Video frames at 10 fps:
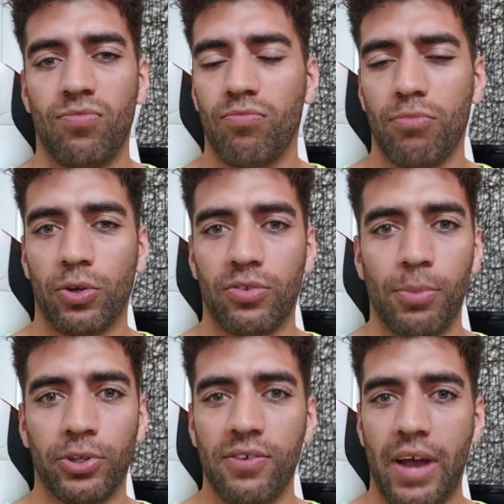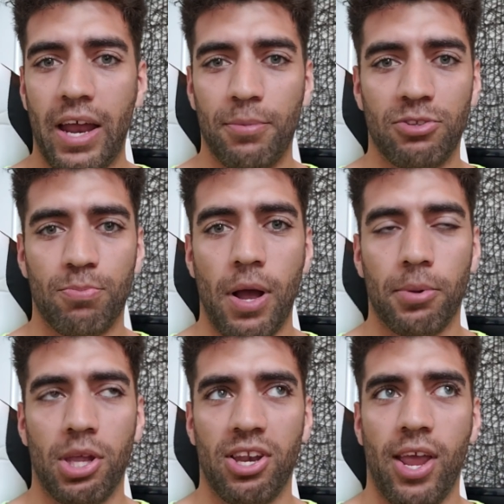most multivitamins probably
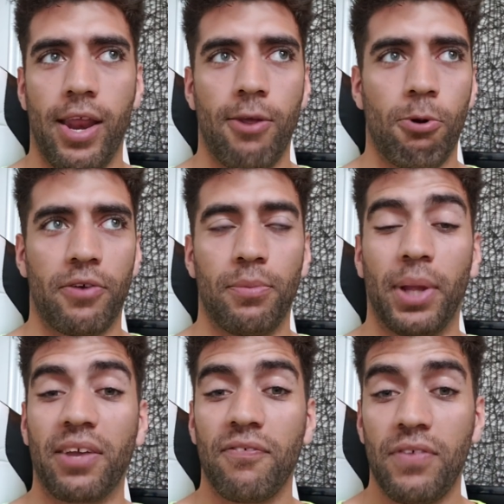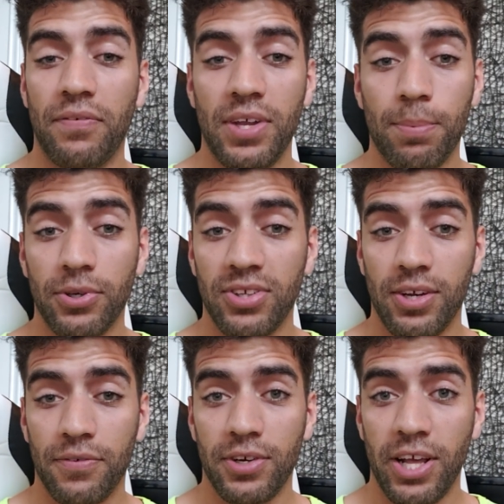contain anywhere from like 50%
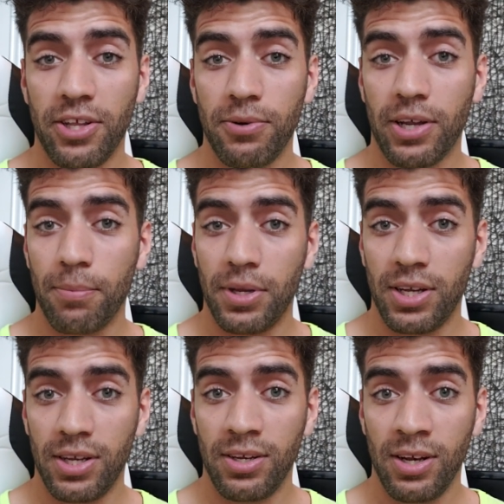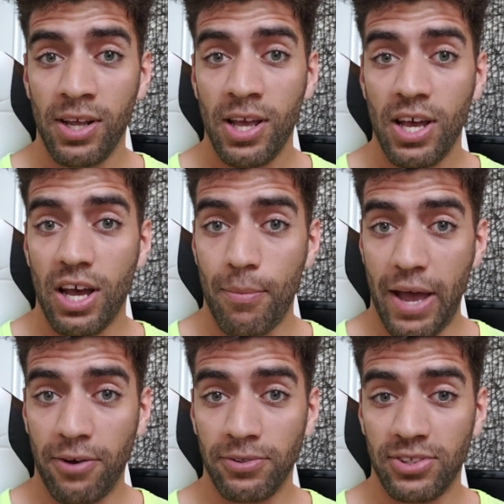of your daily recommended
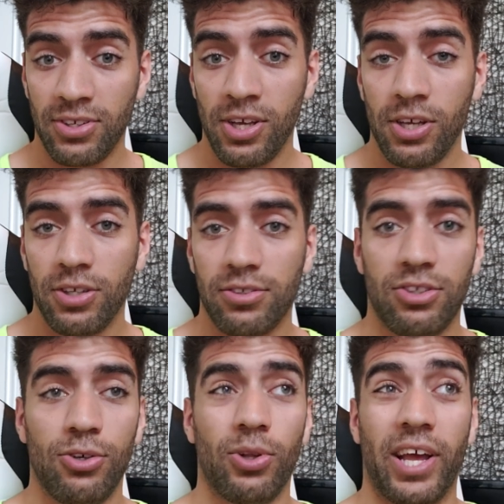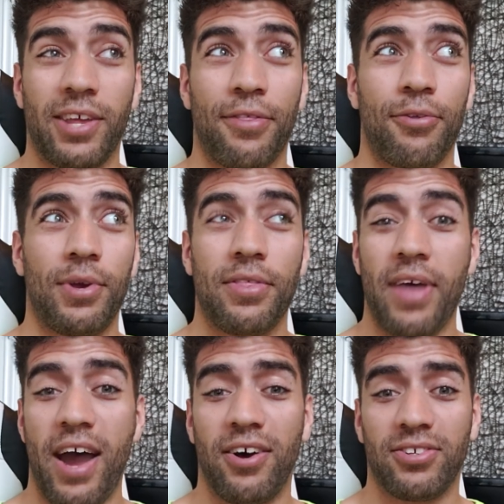amount to like
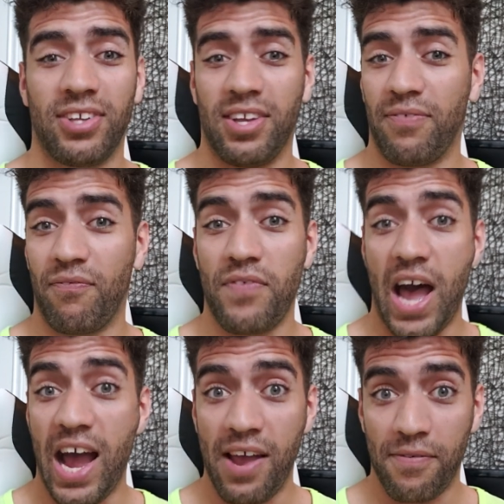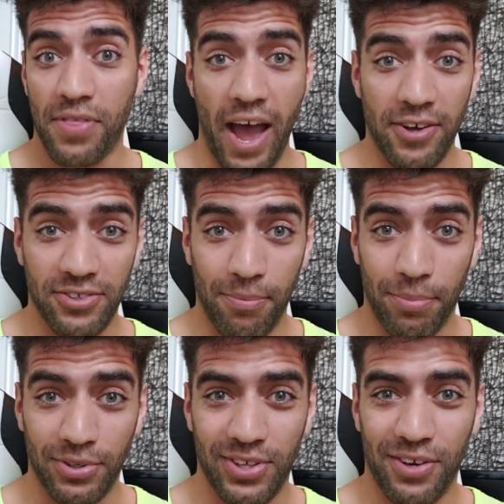3,000,
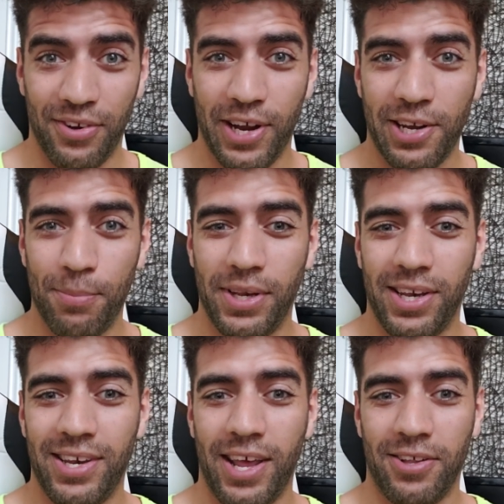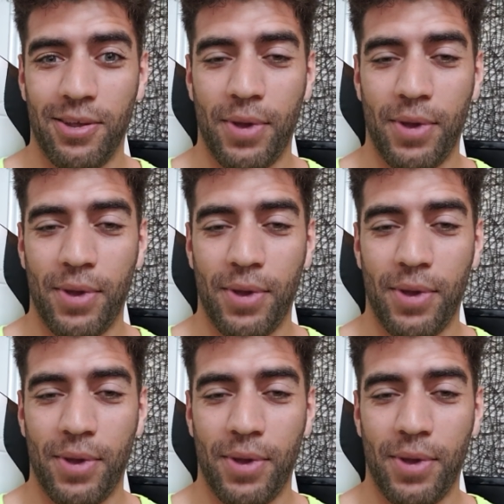5,000% of your recommended daily